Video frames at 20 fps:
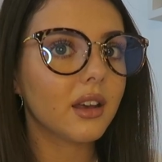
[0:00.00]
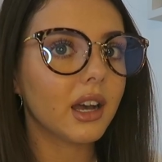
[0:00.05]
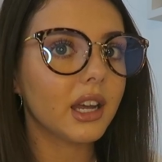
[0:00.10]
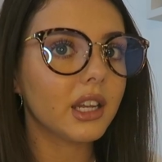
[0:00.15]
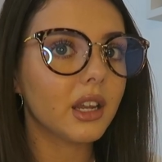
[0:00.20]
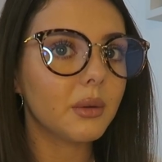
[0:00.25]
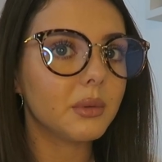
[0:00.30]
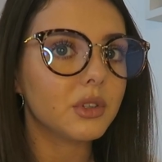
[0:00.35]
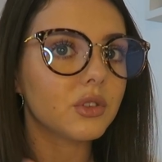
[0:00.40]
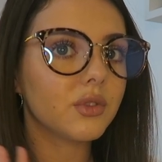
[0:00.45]
I
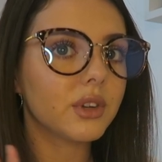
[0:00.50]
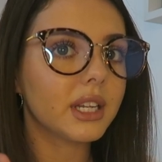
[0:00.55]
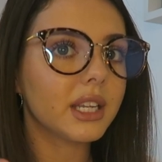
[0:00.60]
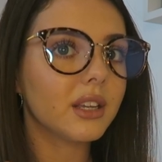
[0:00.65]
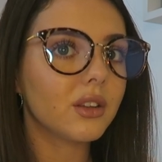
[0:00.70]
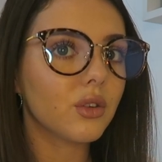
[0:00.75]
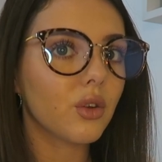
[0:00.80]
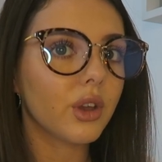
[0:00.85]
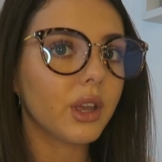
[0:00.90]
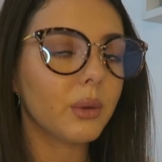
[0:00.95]
know it's
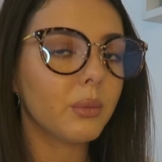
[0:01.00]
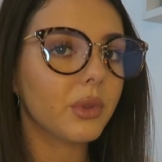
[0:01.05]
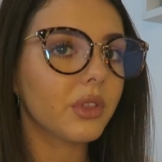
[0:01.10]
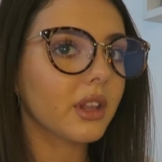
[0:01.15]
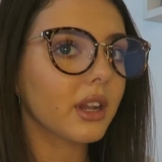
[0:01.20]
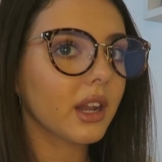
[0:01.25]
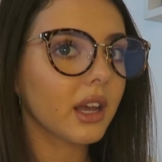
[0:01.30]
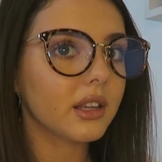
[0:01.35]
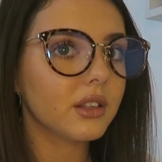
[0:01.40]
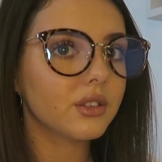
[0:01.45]
really annoying
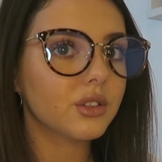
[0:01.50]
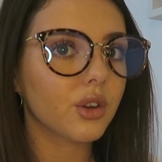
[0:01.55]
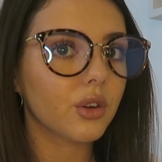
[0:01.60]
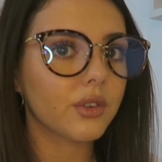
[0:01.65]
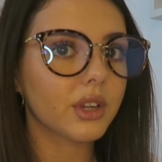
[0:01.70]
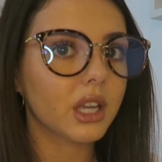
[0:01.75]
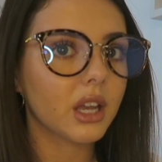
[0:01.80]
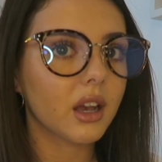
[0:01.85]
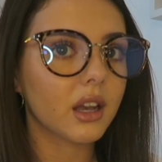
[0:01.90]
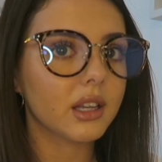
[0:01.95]
with the light,
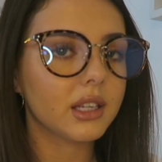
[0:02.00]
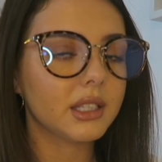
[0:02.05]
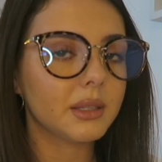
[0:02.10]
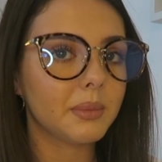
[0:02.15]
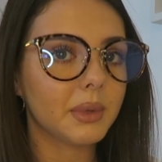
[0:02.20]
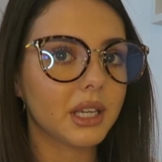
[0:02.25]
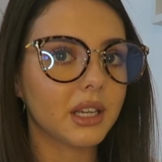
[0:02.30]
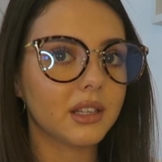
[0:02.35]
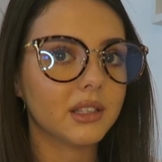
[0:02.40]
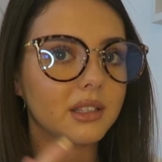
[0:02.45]
sorry guys,
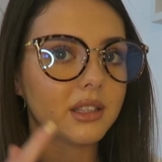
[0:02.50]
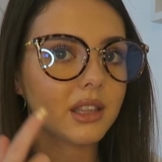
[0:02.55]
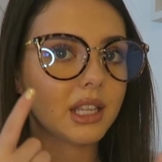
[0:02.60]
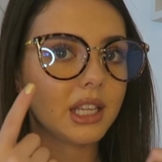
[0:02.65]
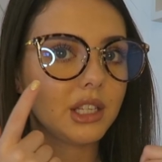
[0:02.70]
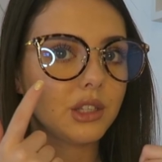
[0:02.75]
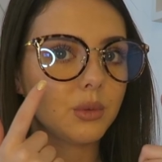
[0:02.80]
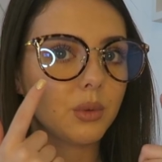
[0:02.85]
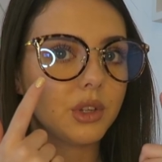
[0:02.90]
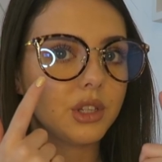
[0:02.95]
because
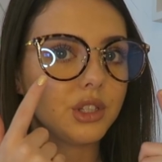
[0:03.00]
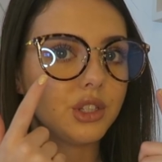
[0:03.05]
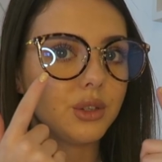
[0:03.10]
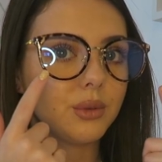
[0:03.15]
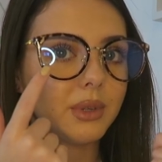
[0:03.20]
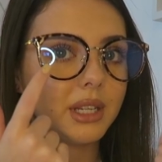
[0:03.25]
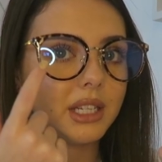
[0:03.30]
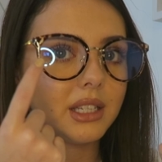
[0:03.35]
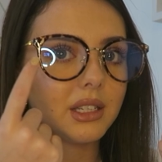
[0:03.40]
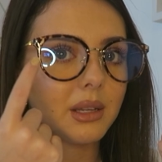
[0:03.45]
these ones
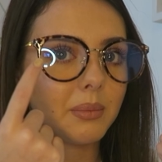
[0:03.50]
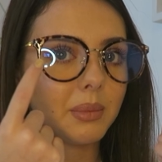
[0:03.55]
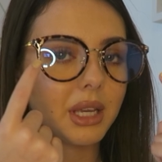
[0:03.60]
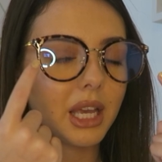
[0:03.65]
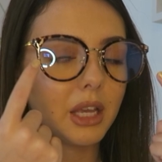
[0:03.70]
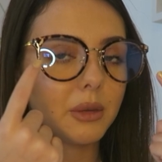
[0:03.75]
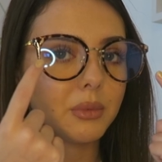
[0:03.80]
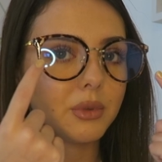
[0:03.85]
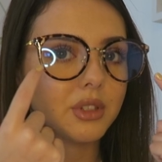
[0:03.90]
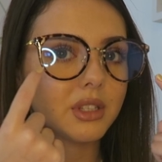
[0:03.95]
you need to be
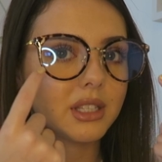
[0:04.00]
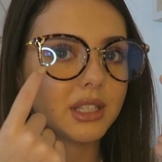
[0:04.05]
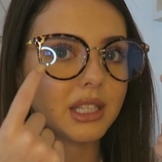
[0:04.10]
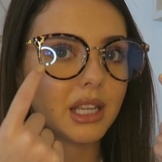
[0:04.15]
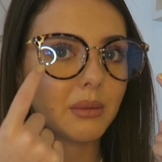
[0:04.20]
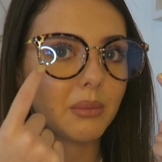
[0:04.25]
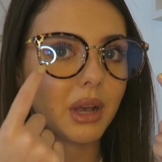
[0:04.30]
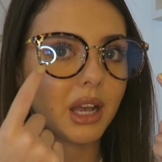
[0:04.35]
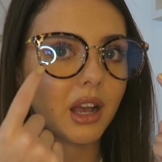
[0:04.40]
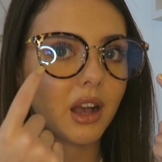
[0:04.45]
able to
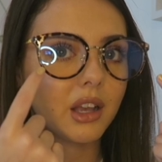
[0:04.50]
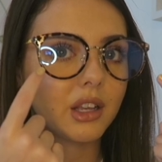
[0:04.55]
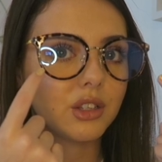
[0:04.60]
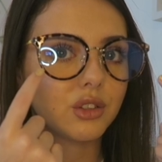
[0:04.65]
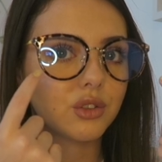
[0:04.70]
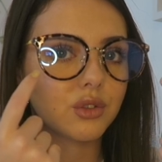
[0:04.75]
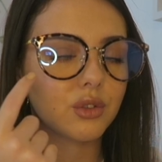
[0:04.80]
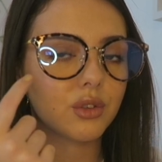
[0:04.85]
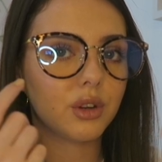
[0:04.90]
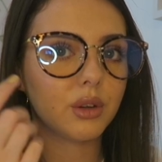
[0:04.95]
see my
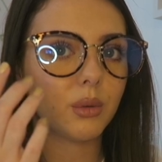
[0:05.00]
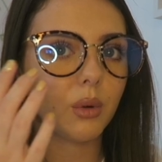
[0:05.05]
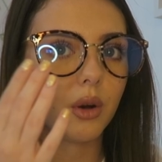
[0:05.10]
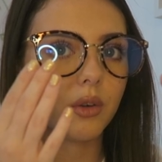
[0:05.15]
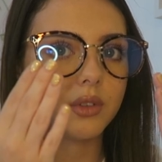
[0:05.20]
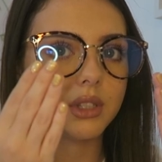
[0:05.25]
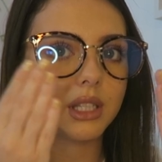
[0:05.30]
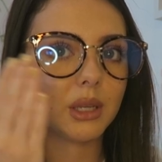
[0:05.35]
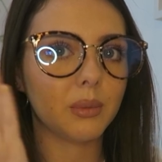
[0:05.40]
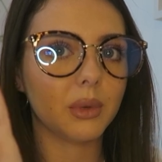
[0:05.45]
eyes through.
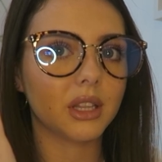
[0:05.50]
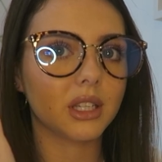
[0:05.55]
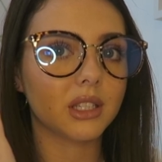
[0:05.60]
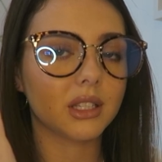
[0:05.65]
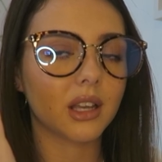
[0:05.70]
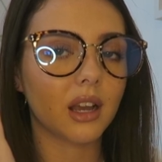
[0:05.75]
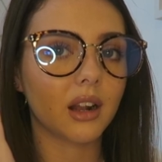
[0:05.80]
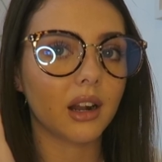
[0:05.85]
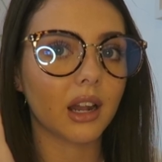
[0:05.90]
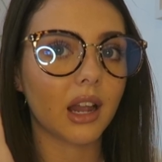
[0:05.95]
Obviously with the
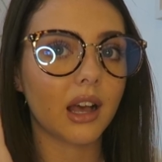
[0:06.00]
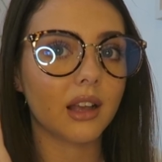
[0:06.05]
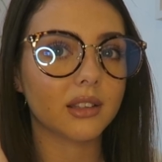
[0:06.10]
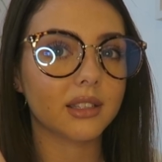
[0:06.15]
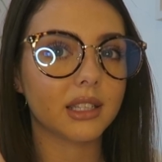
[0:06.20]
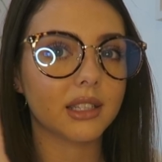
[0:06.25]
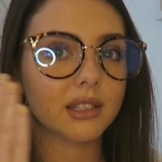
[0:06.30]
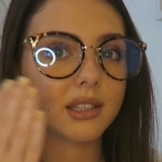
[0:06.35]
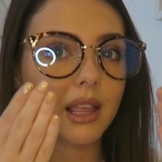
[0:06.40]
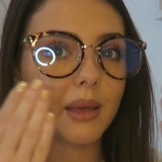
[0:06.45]

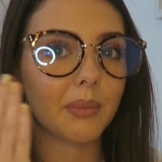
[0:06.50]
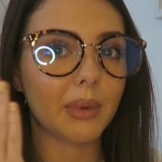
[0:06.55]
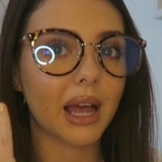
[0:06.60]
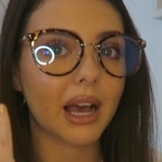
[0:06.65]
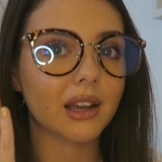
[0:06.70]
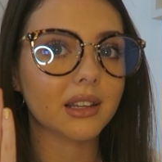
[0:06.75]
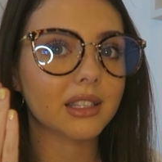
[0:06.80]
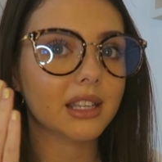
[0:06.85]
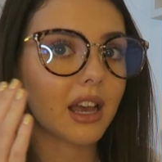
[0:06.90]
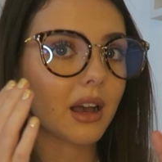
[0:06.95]
sunglasses they're
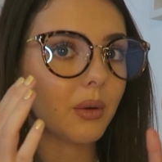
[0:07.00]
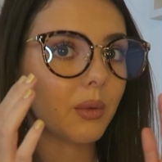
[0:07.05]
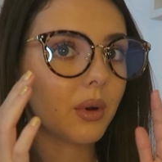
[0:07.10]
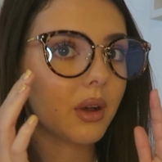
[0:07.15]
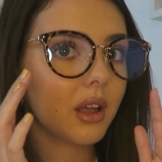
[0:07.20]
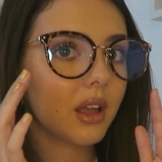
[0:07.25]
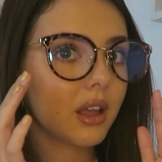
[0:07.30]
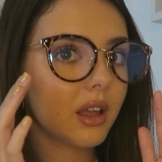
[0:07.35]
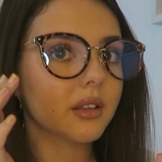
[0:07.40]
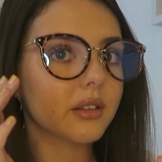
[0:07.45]
blacked out.